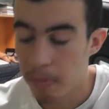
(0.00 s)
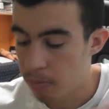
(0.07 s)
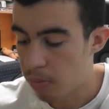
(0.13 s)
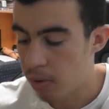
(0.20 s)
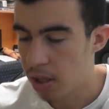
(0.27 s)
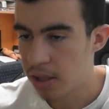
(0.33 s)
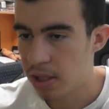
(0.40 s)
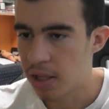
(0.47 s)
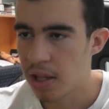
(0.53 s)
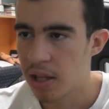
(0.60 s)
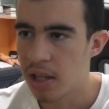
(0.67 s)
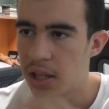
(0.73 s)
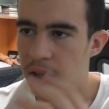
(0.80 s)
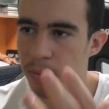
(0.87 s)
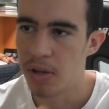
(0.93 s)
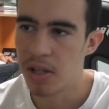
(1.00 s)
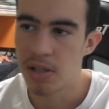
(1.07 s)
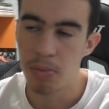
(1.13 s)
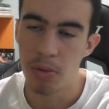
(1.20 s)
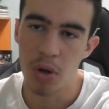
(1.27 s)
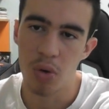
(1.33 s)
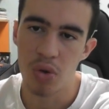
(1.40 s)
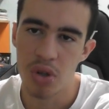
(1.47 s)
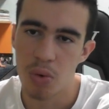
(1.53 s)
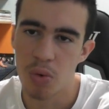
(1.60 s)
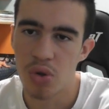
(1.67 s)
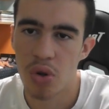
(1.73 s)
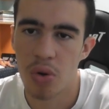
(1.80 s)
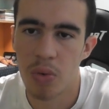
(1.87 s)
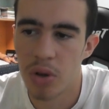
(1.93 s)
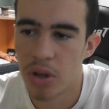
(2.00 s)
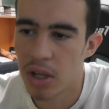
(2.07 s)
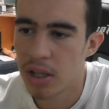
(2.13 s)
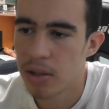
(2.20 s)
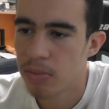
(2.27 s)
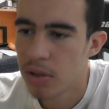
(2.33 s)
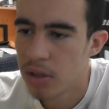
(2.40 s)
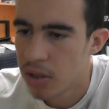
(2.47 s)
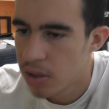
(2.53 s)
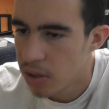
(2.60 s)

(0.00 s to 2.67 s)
but he missed because he was low on time.